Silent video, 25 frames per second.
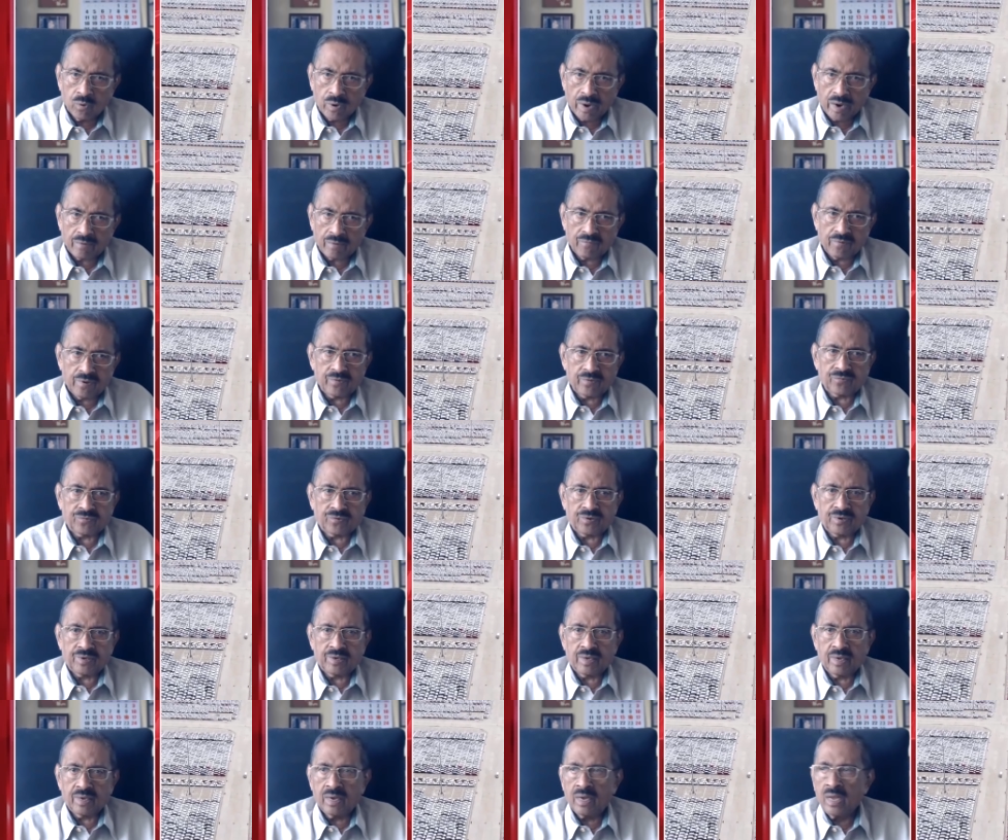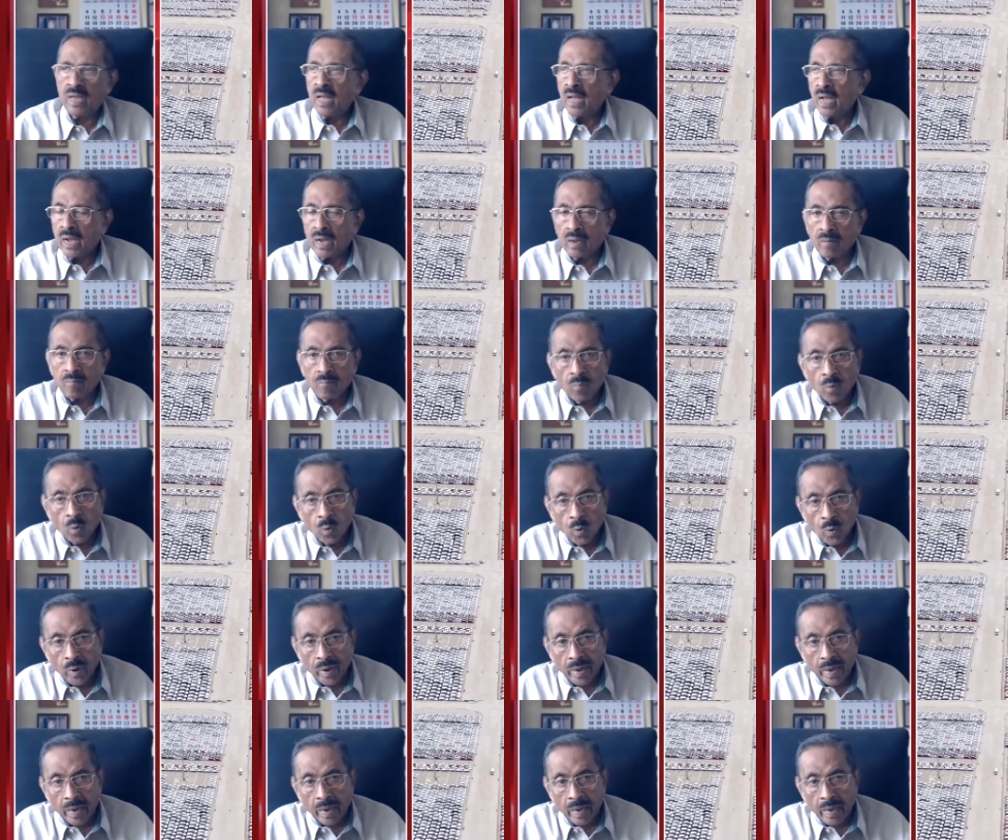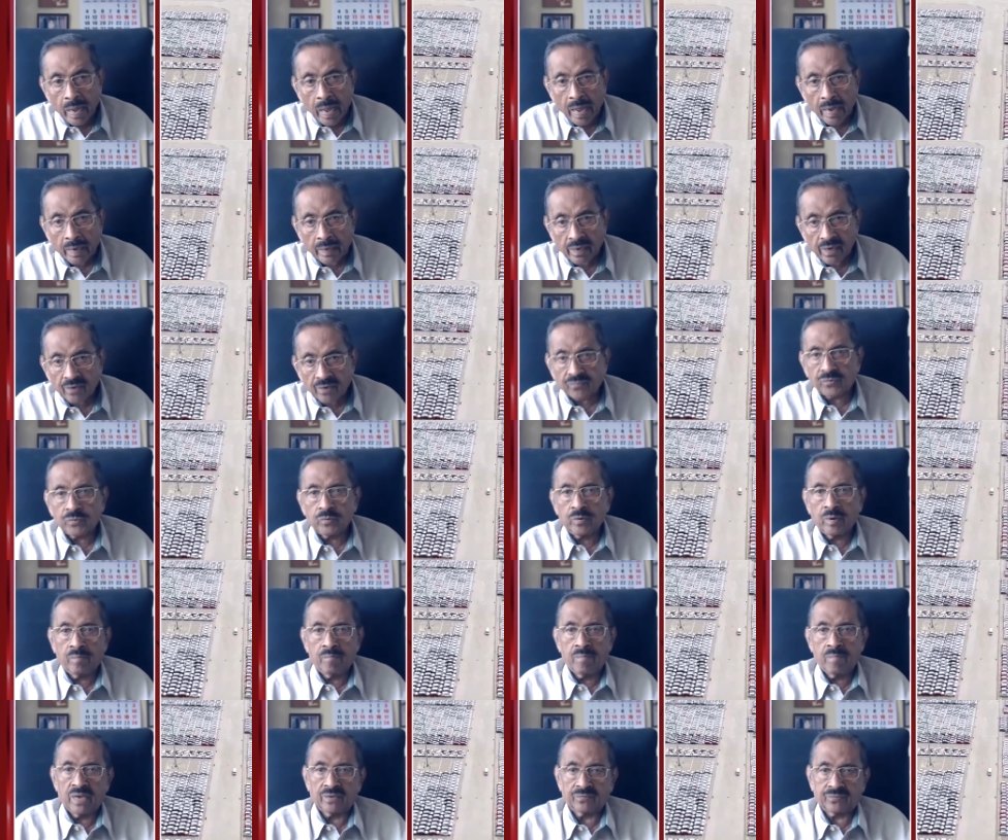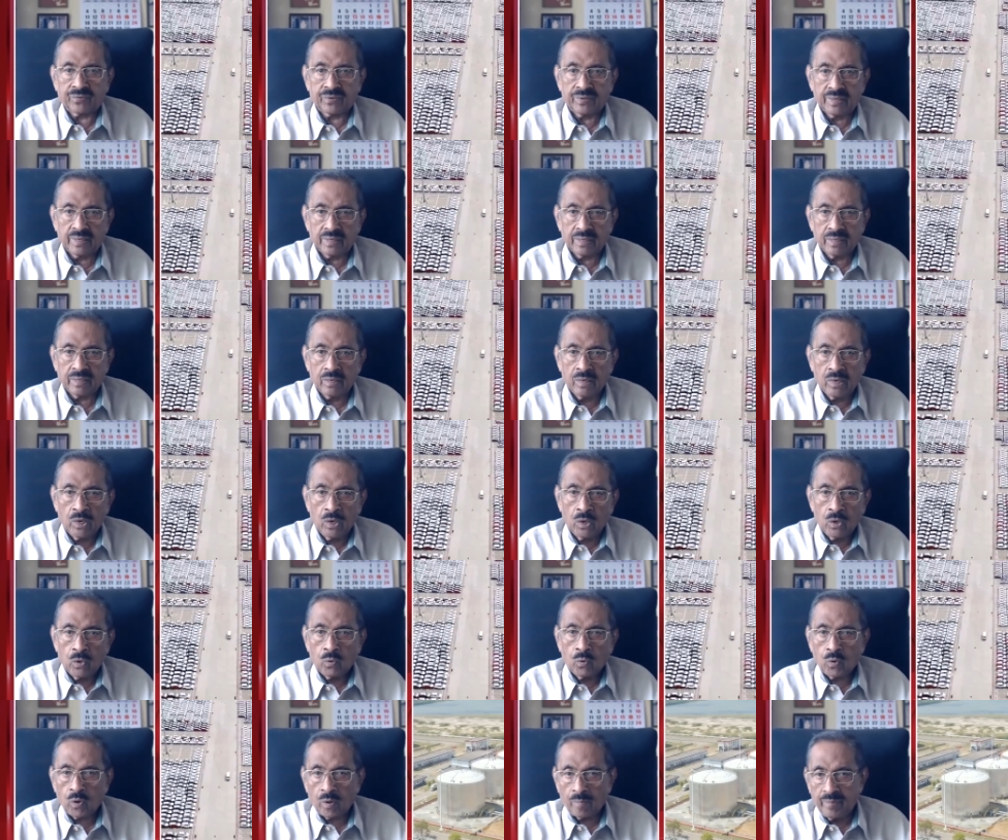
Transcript: and we see a, a more aggressive ambassador who have